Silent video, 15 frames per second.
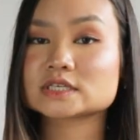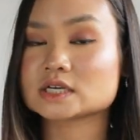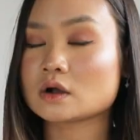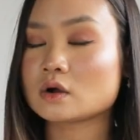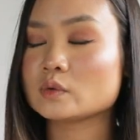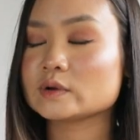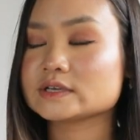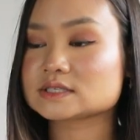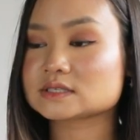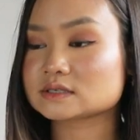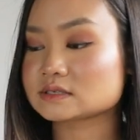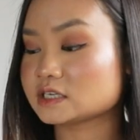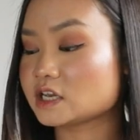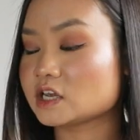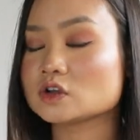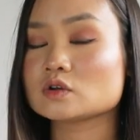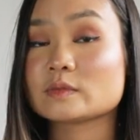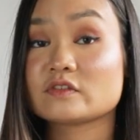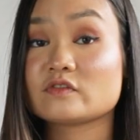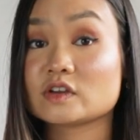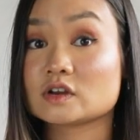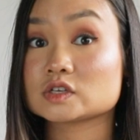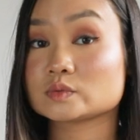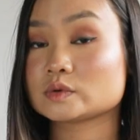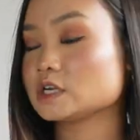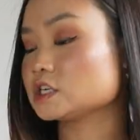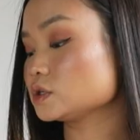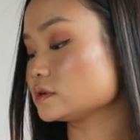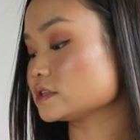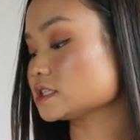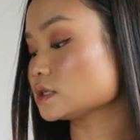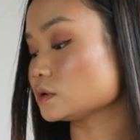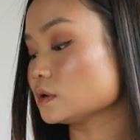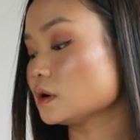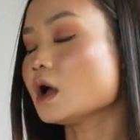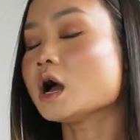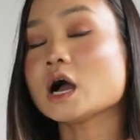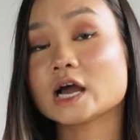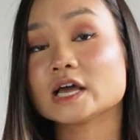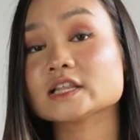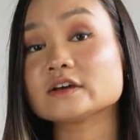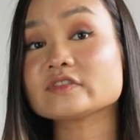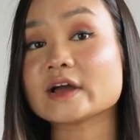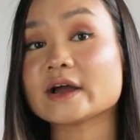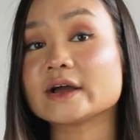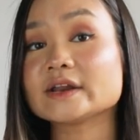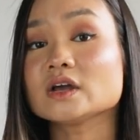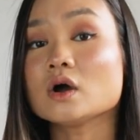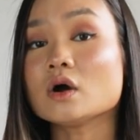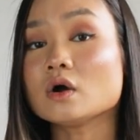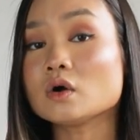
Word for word: like always kill my fingers when I do it. So I love that.